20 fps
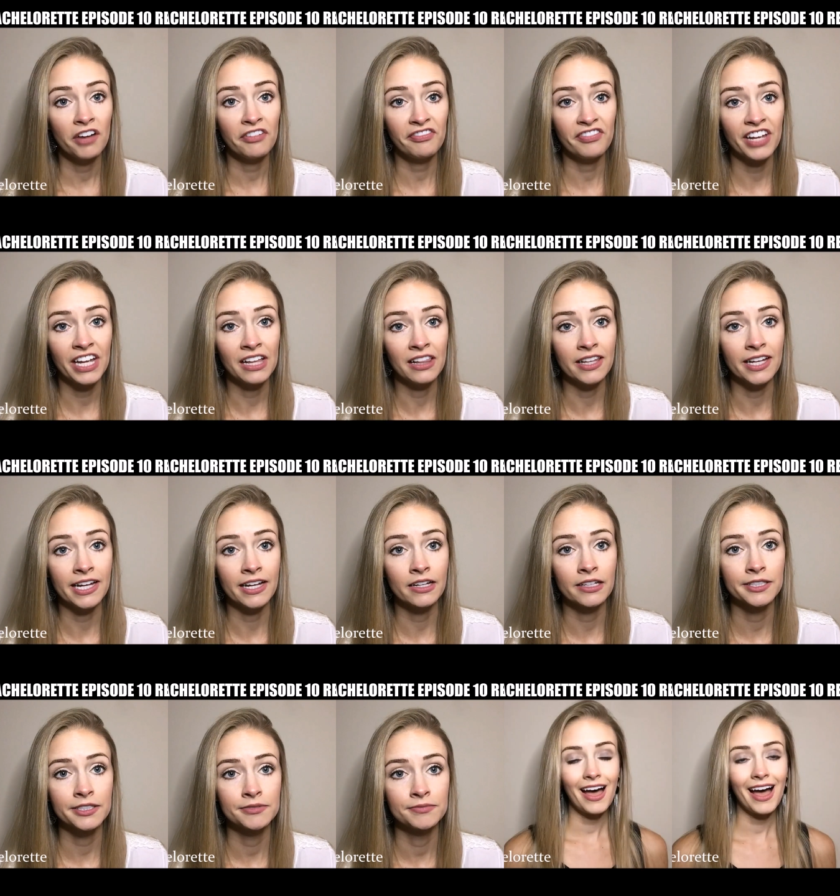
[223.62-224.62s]
A feeling.
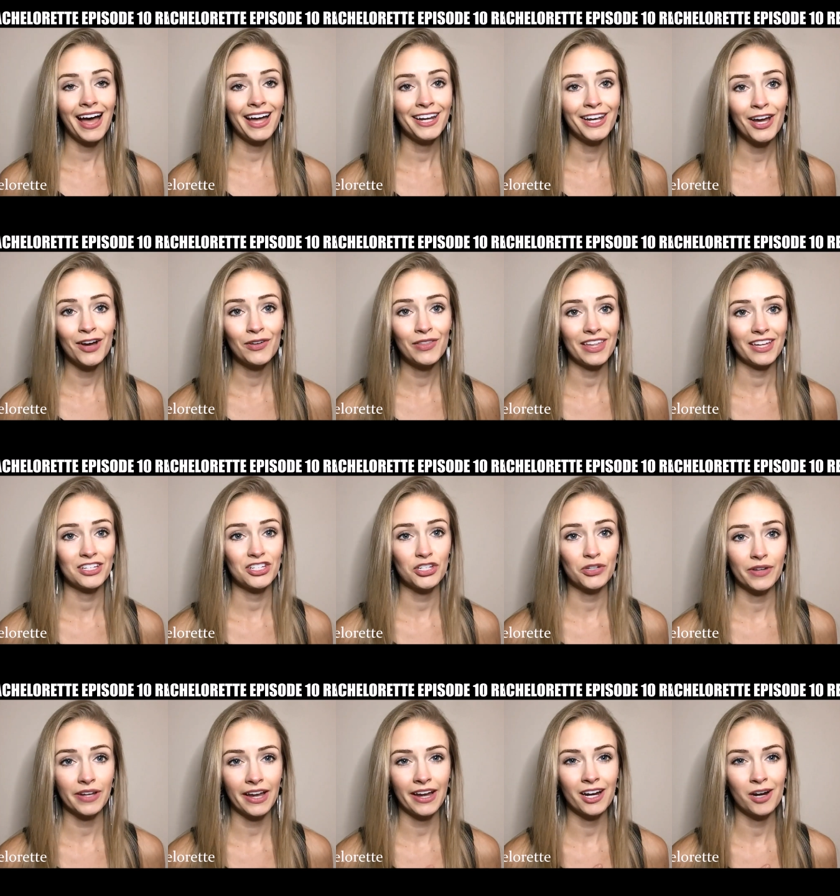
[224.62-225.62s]
I know that
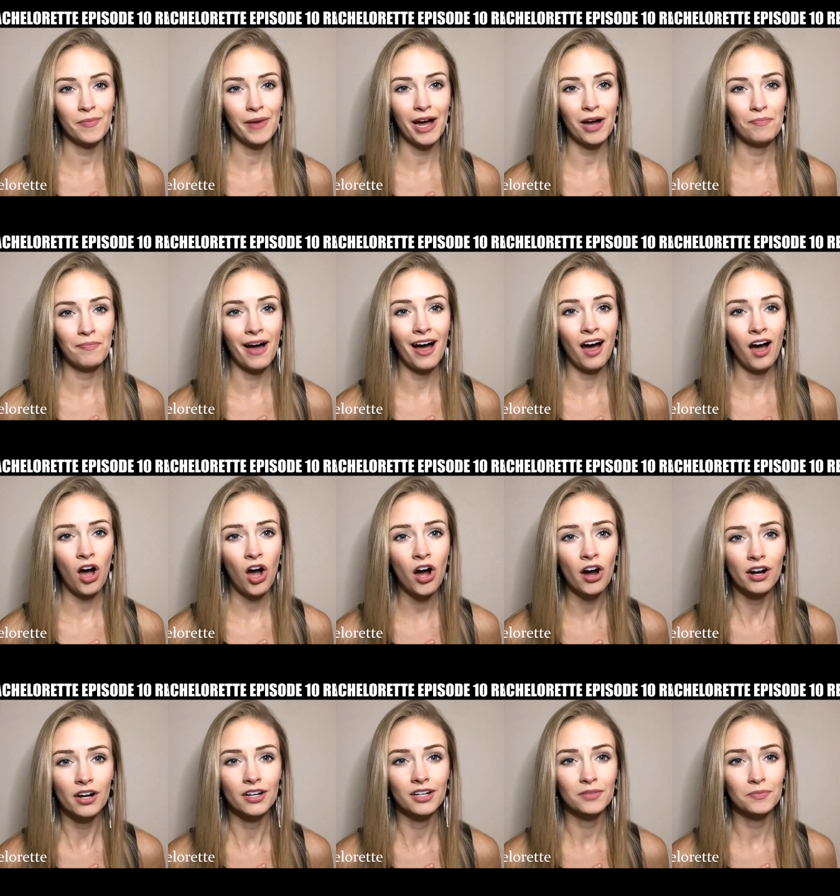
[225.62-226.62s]
you care about my
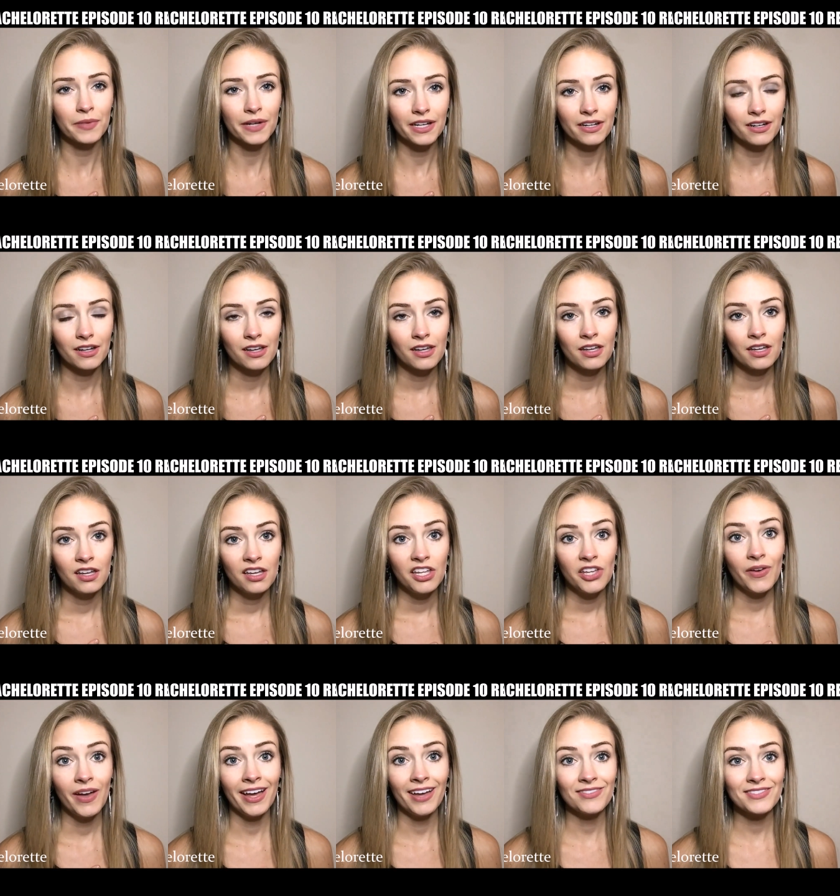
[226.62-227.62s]
heart, but
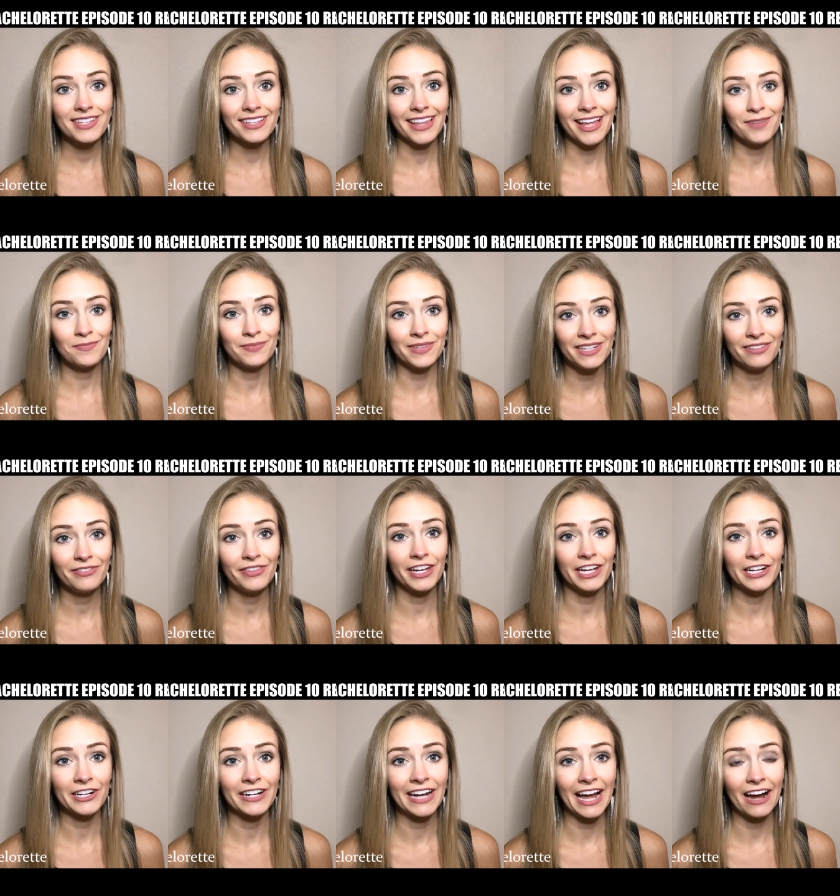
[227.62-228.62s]
you have to let me
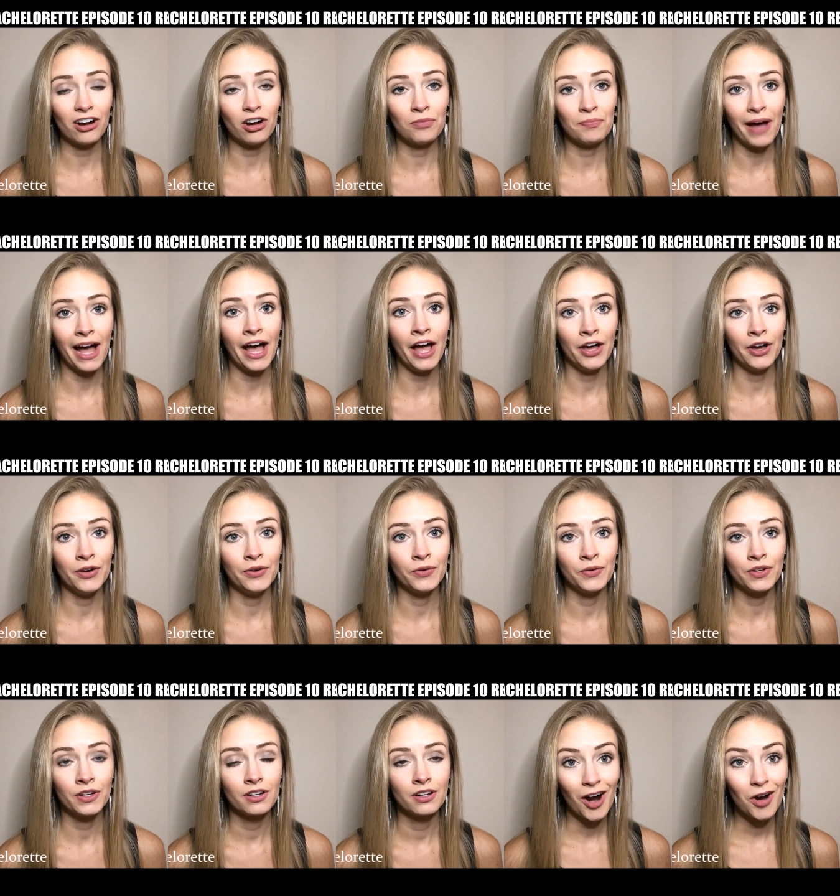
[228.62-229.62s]
figure it out on my
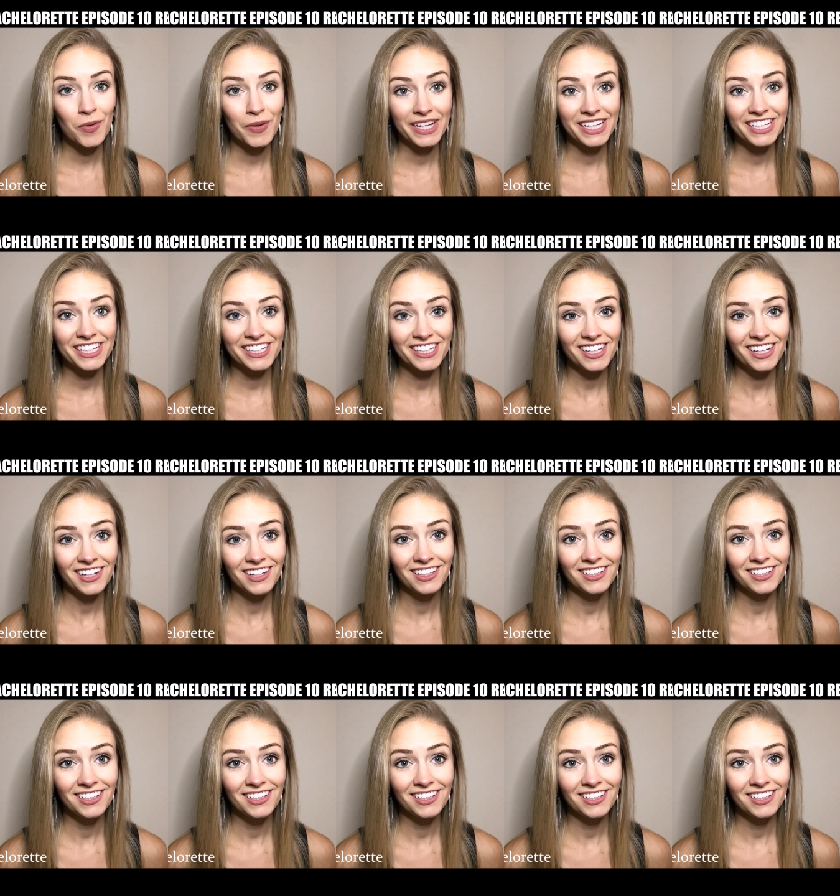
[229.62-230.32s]
own. Are we good?